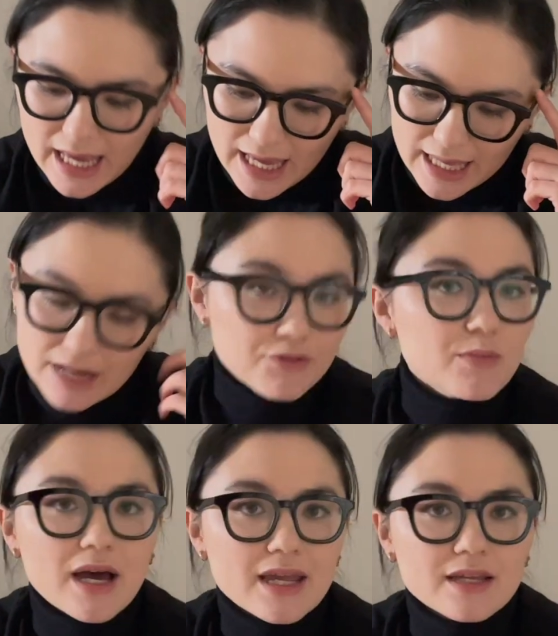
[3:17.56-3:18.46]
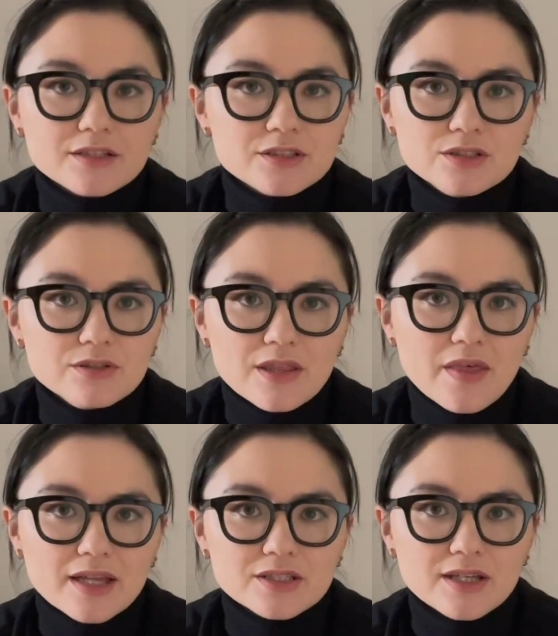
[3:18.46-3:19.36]
And everybody understood at
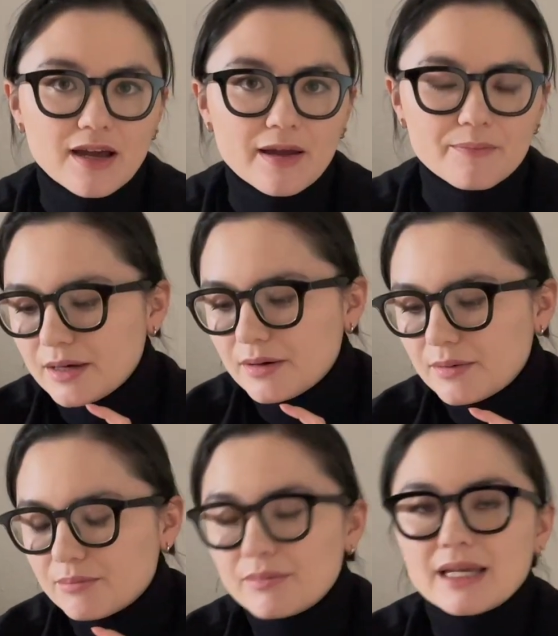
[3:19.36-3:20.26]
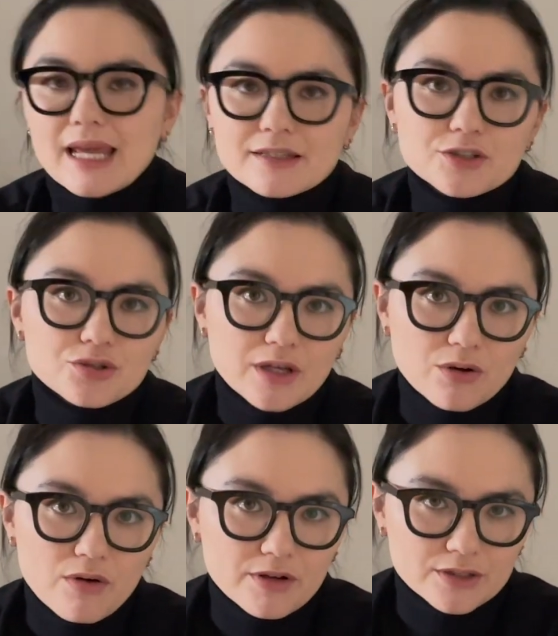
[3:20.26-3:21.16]
that time. Marietta
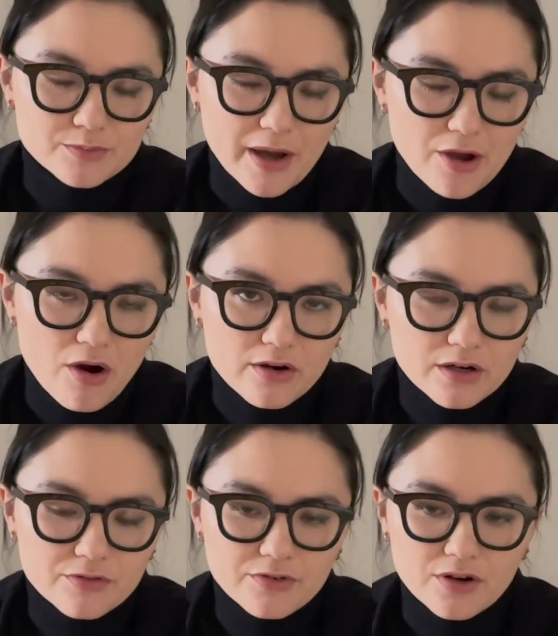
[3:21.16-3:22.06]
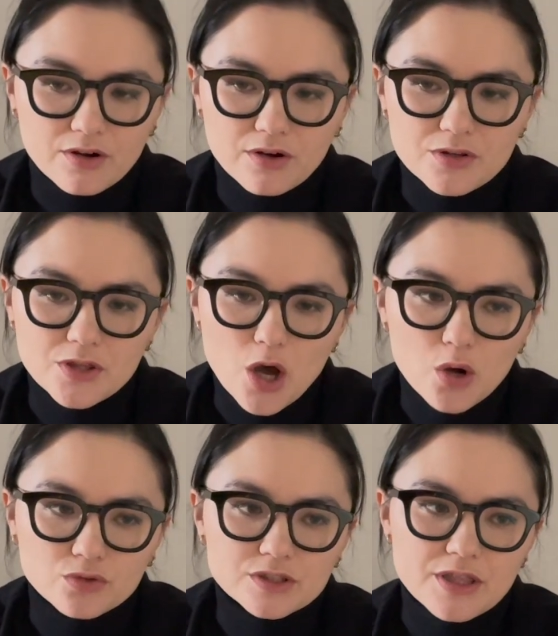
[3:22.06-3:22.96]
Chudakova, his biographer,
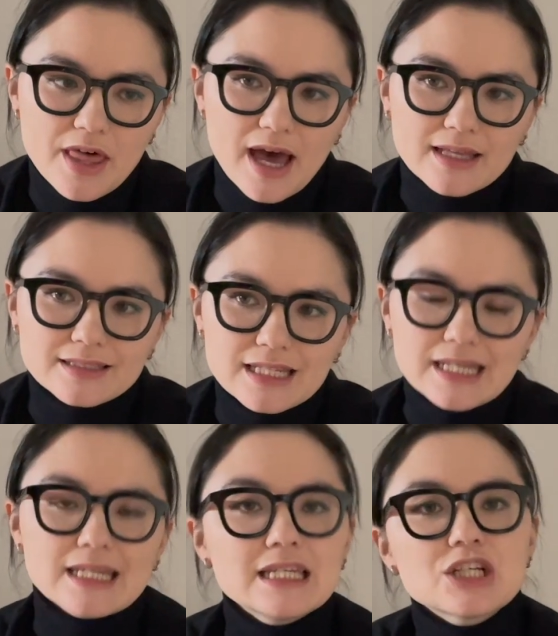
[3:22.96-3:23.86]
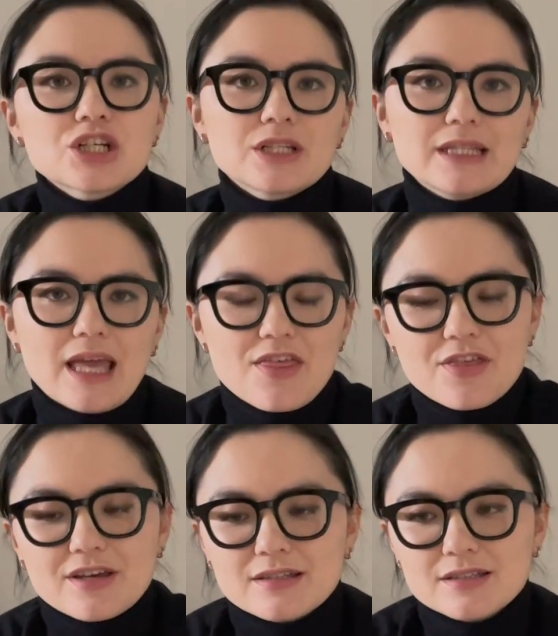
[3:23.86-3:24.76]
notes that initially
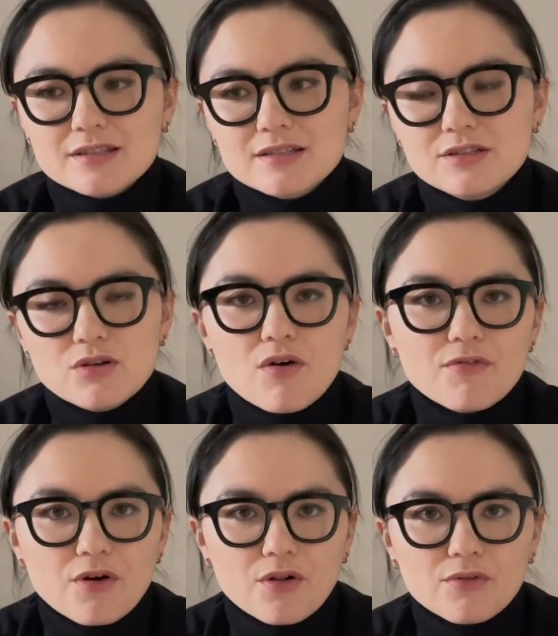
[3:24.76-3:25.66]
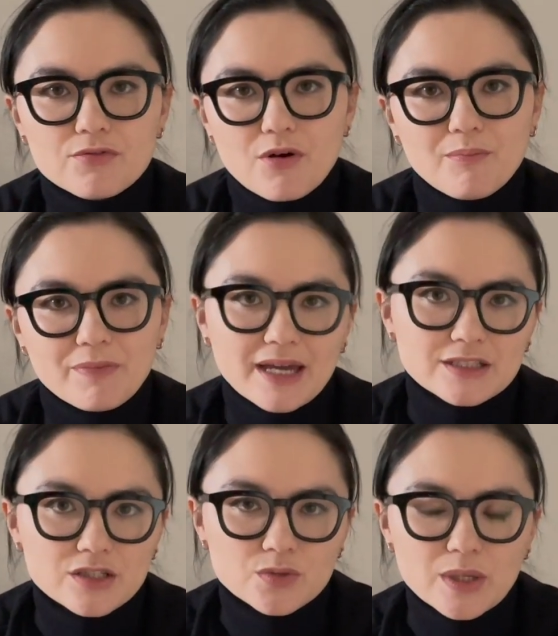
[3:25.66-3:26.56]
this novel from
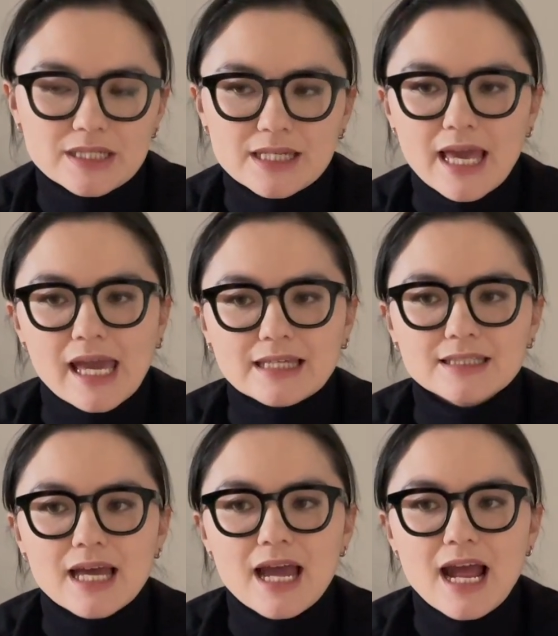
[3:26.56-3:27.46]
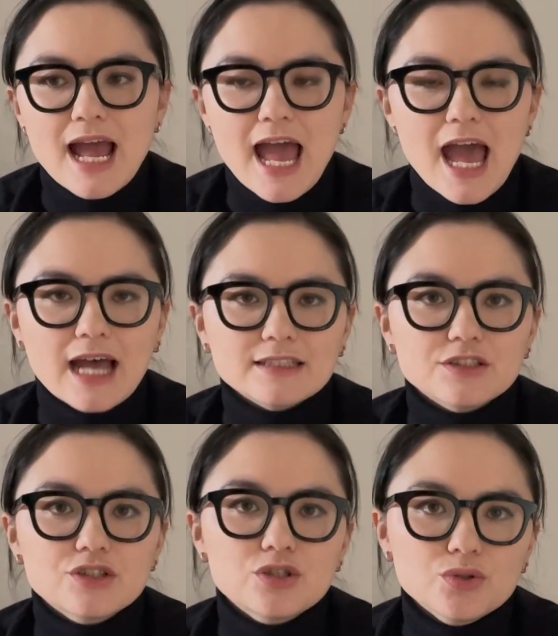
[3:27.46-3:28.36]
1928 had
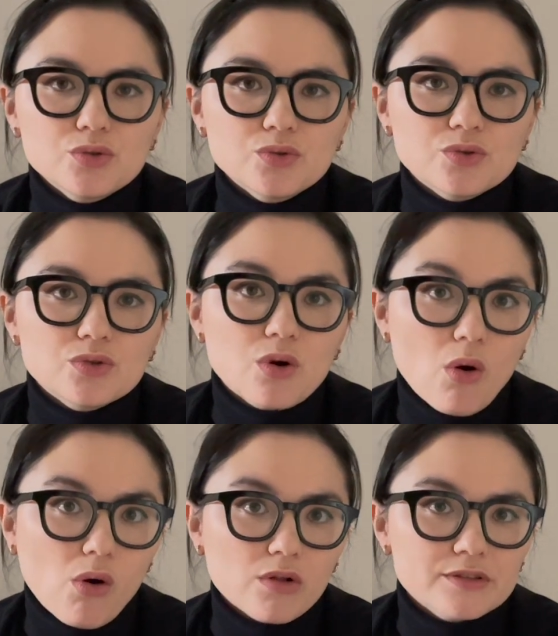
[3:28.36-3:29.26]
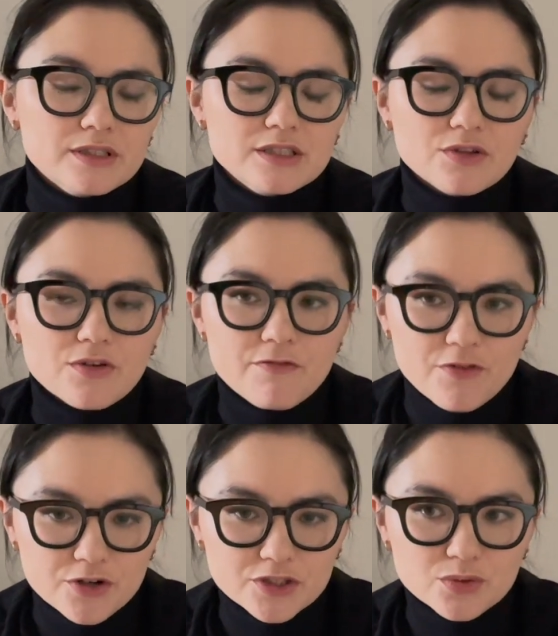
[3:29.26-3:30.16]
two goals. So the
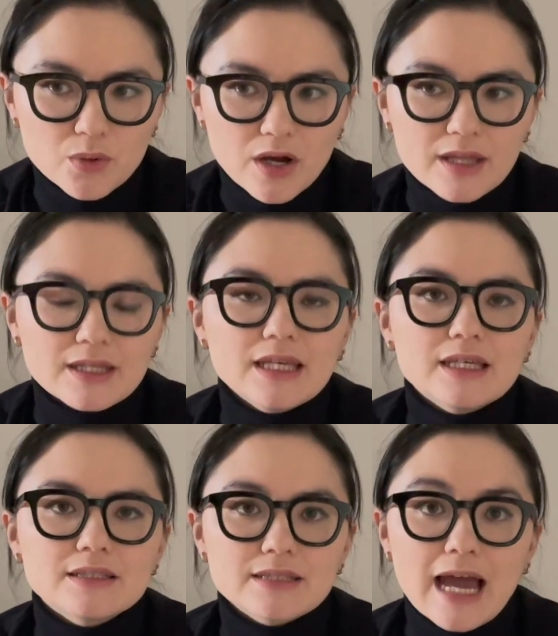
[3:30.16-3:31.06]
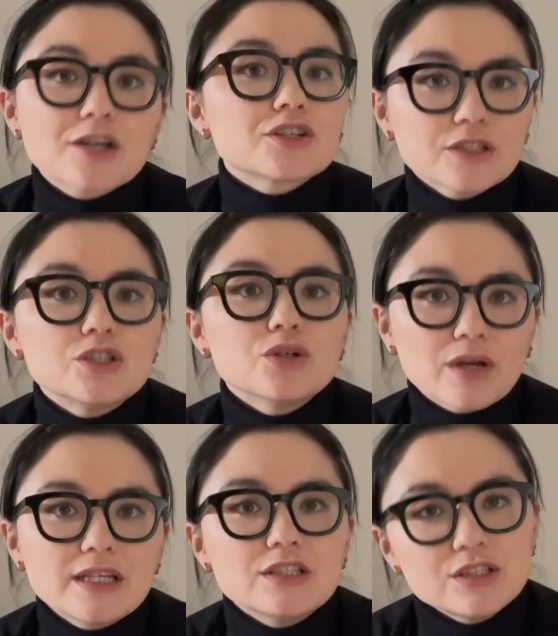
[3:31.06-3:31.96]
first one is actually to
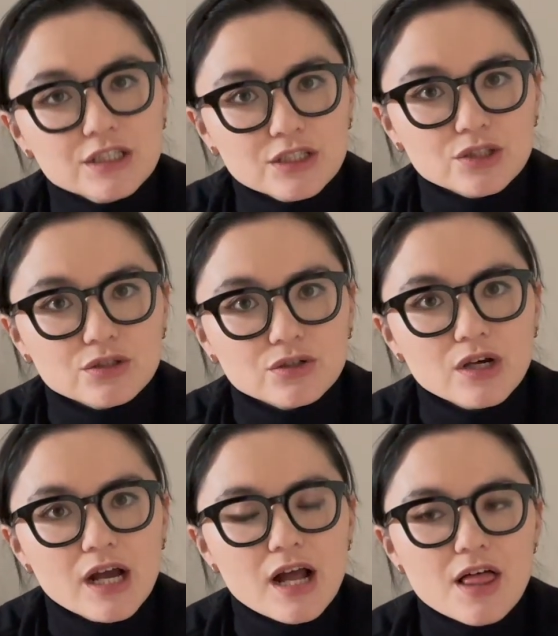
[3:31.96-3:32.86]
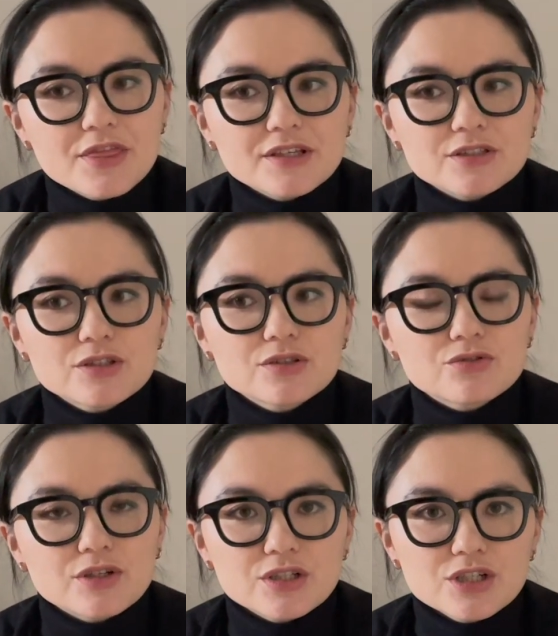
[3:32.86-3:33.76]
continue this
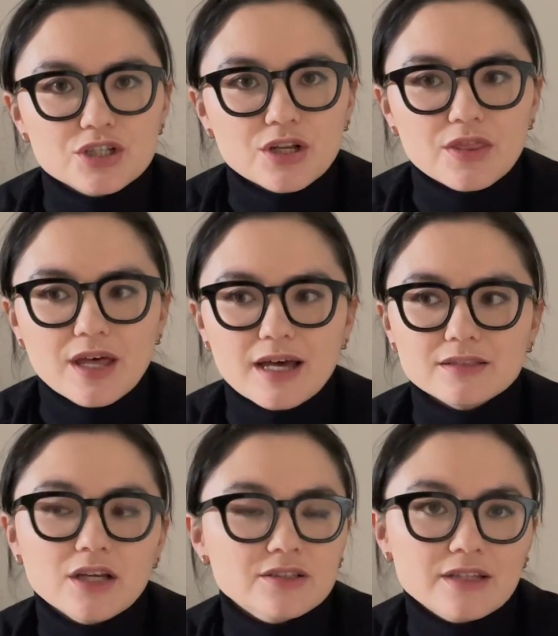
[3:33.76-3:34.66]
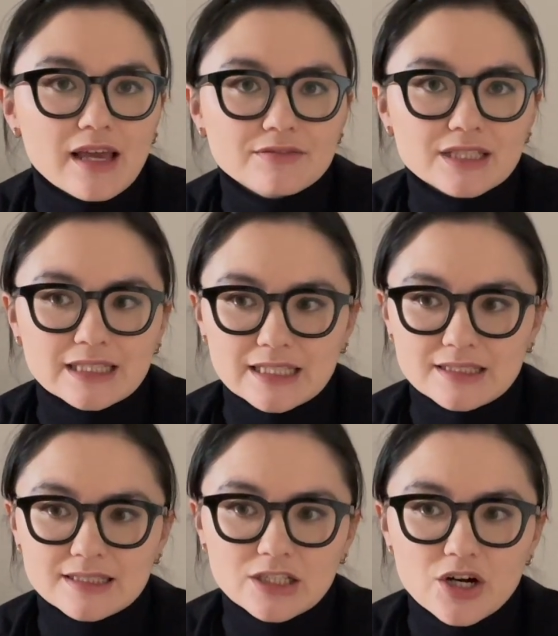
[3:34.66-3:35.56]
tradition that Dostoevsky has
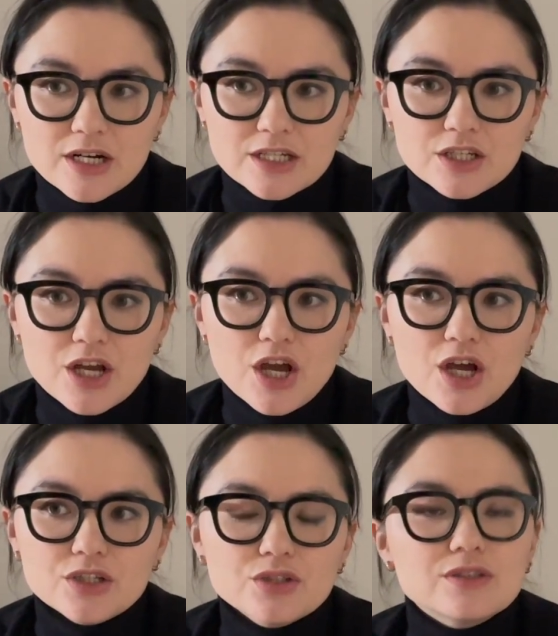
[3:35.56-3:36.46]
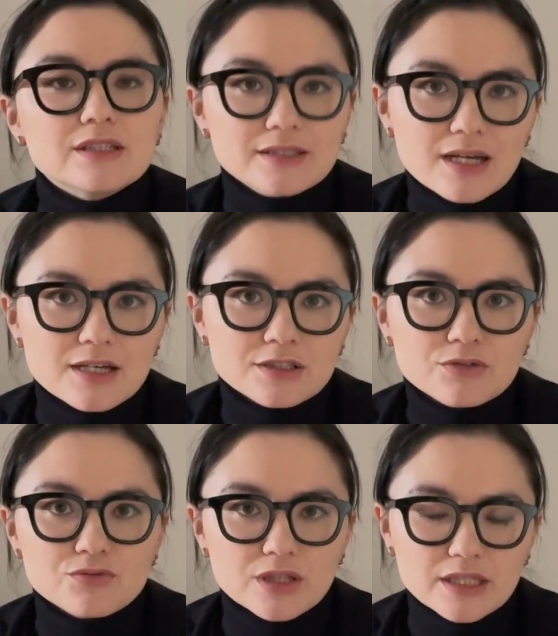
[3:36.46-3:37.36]
started to discuss
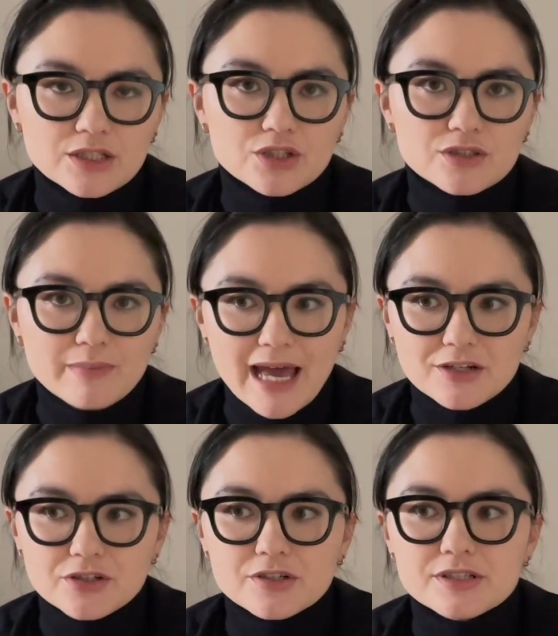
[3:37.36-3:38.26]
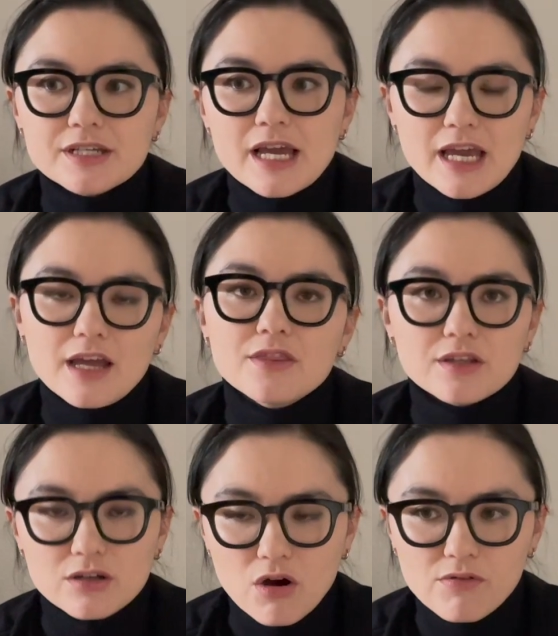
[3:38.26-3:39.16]
religious matters in the
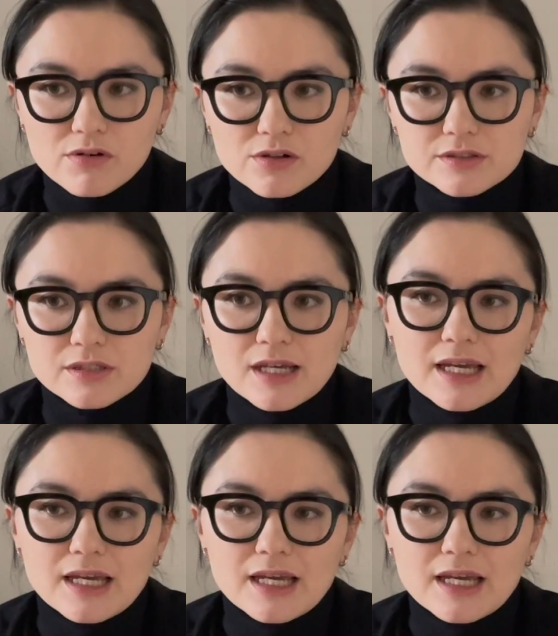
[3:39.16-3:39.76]
novels.